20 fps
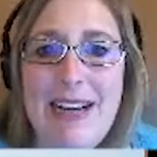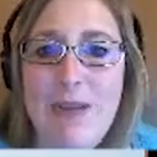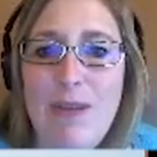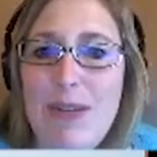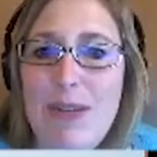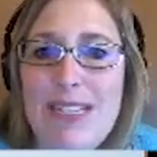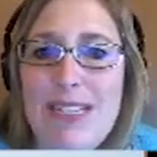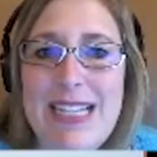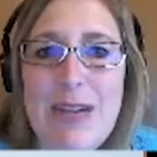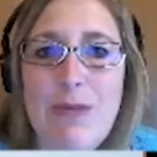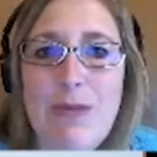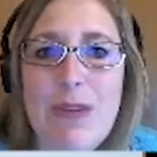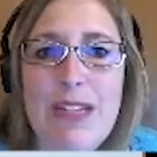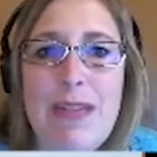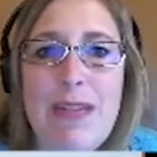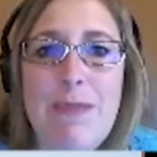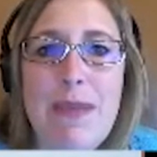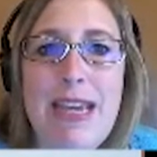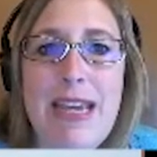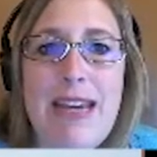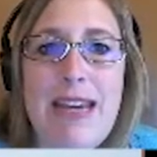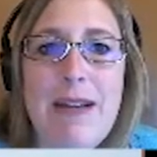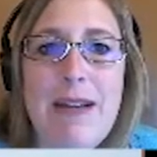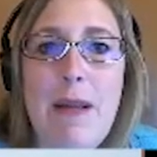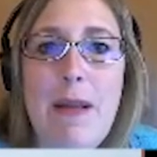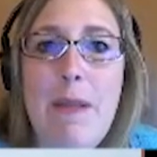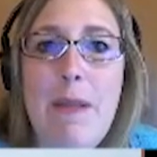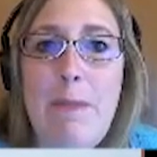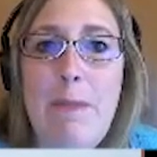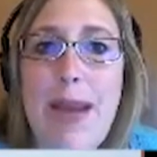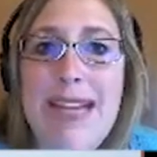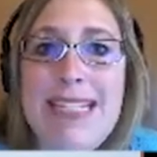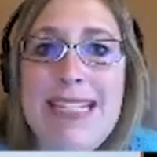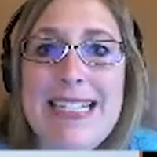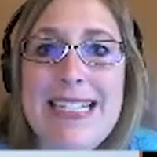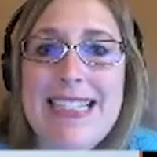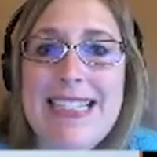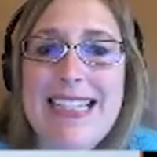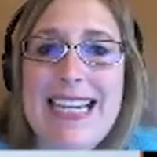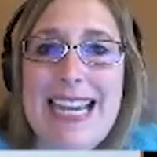What does that really mean?
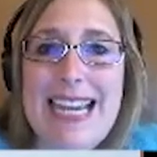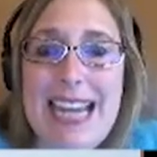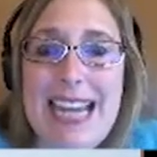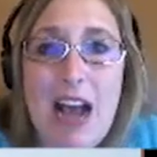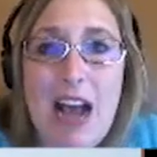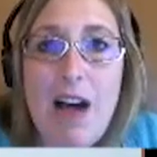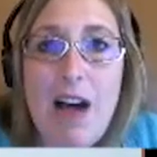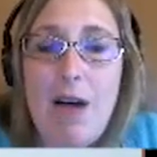Basically,